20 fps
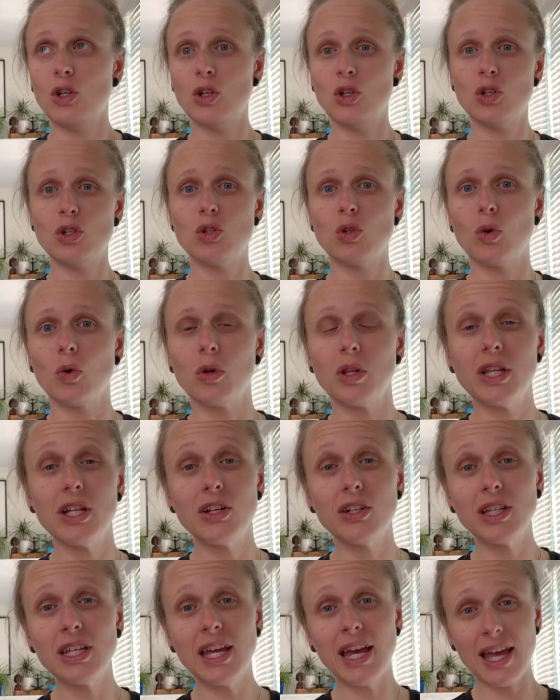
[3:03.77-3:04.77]
So
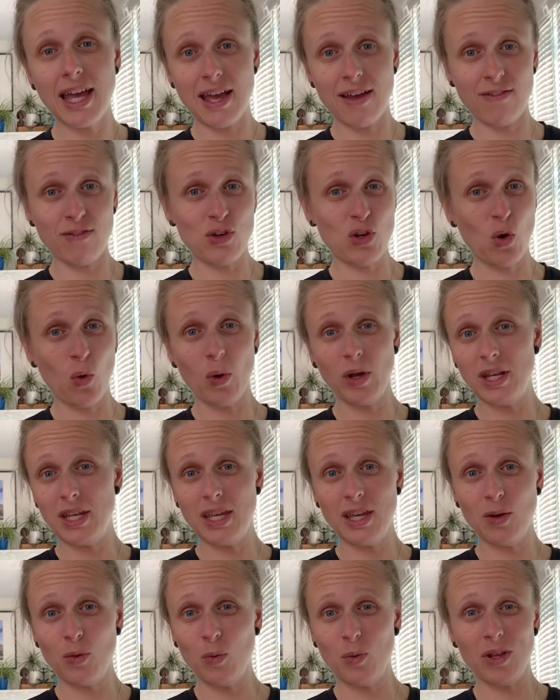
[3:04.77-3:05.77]
clearly I have no
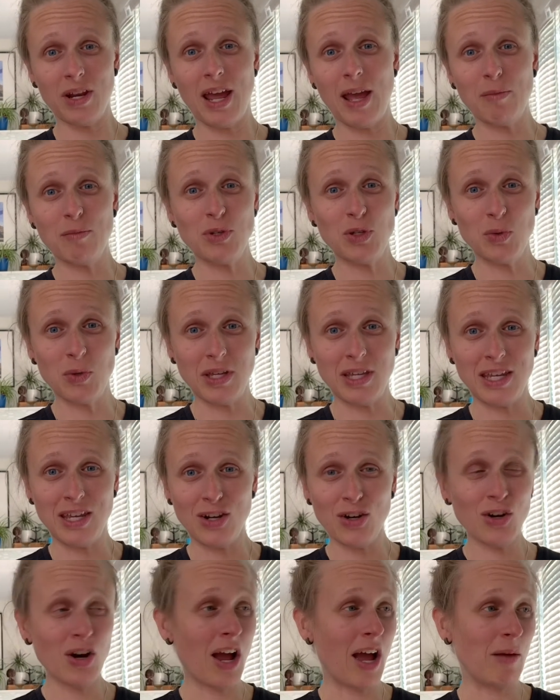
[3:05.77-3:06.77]
idea what I'm doing
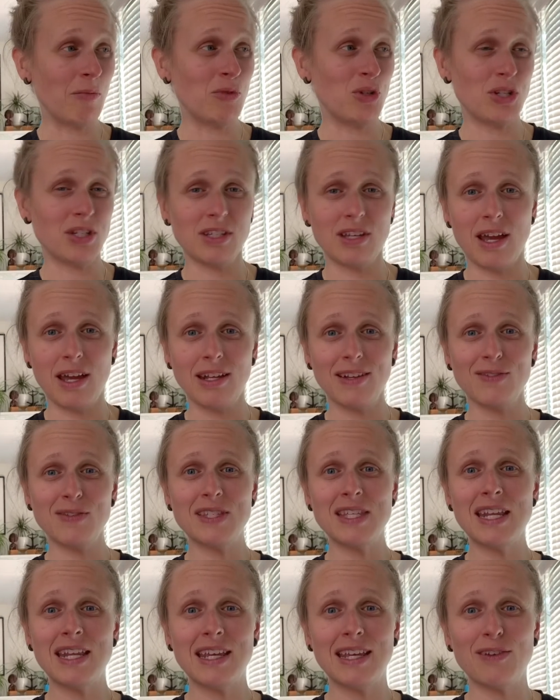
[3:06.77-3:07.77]
here. I'm just kind of
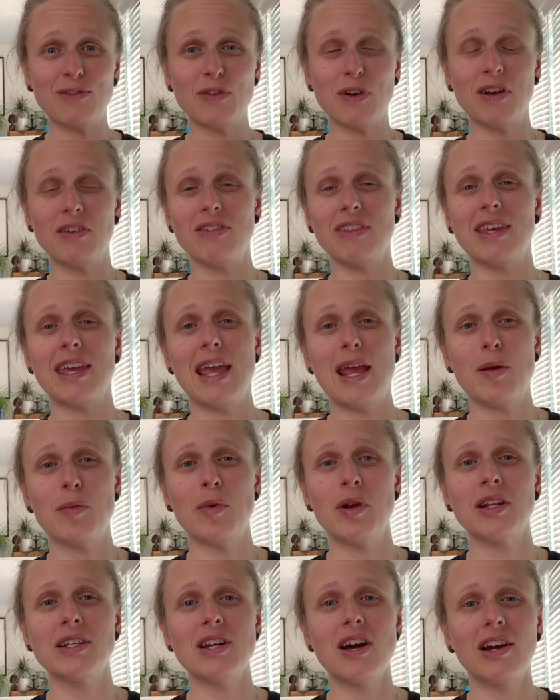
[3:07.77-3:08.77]
sitting in front of the
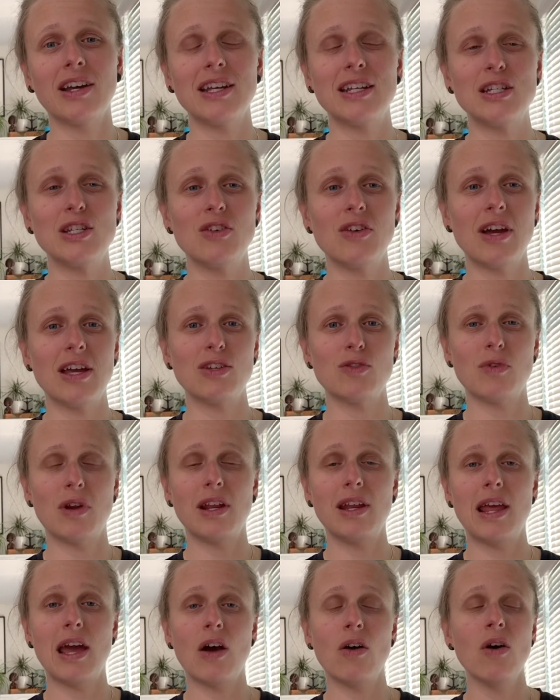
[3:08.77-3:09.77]
camera talking to you guys right
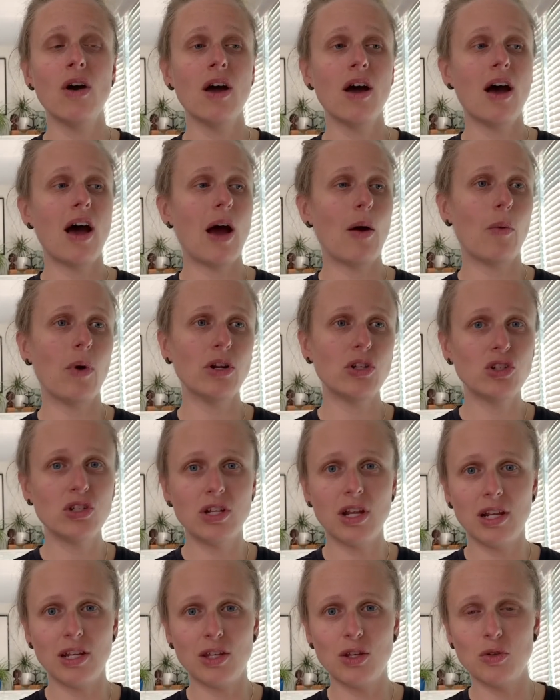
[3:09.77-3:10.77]
now. I watched a
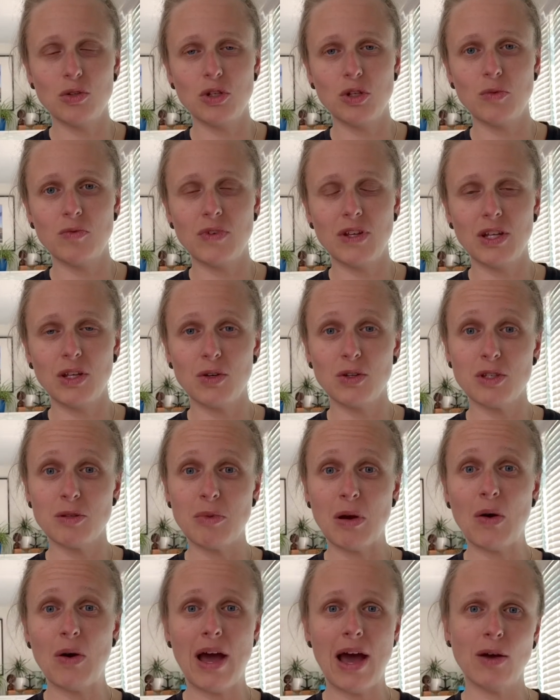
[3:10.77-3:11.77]
ton of YouTube videos
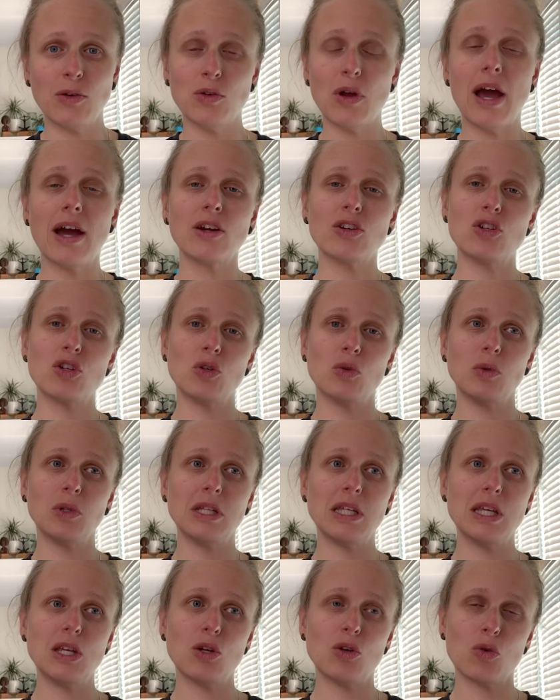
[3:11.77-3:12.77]
about how to
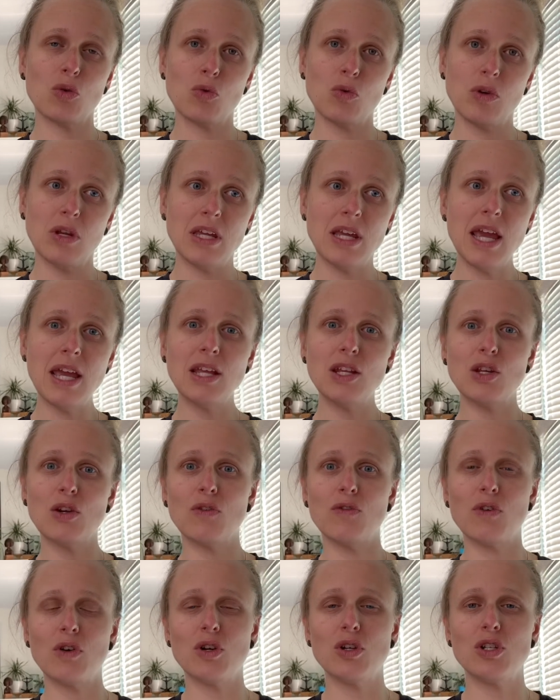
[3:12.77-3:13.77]
actually create your
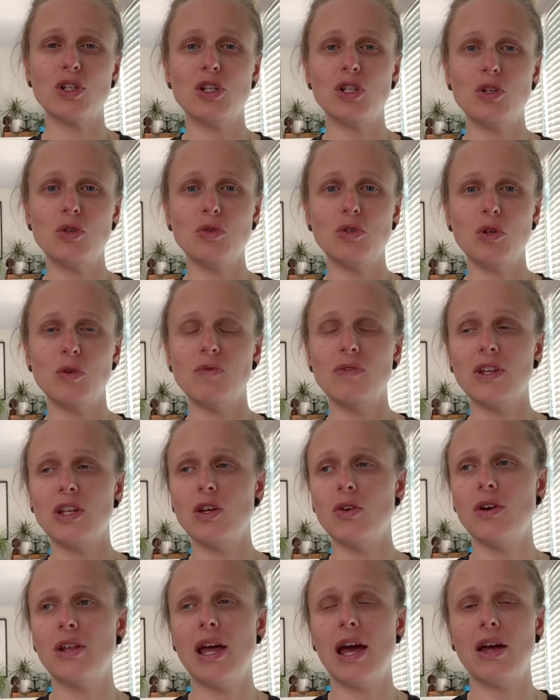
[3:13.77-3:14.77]
first YouTube video
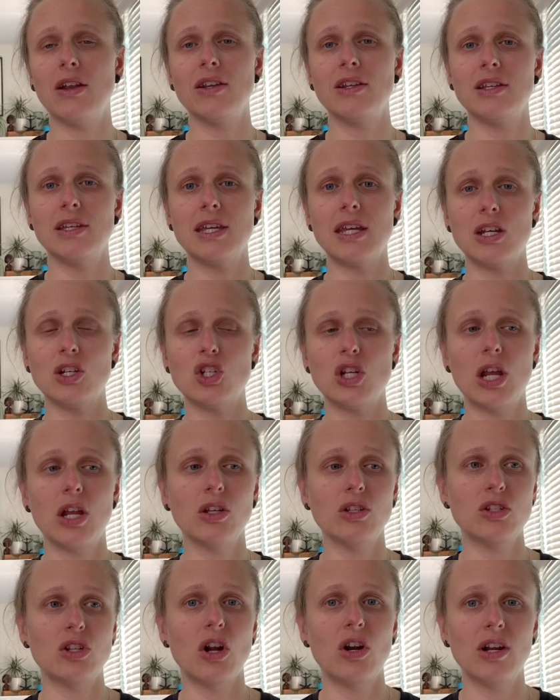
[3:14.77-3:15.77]
and how to get a channel
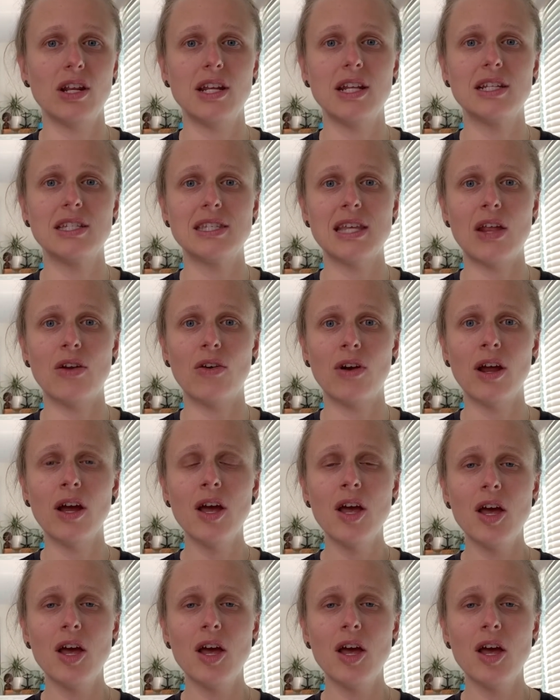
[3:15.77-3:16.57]
started, etc.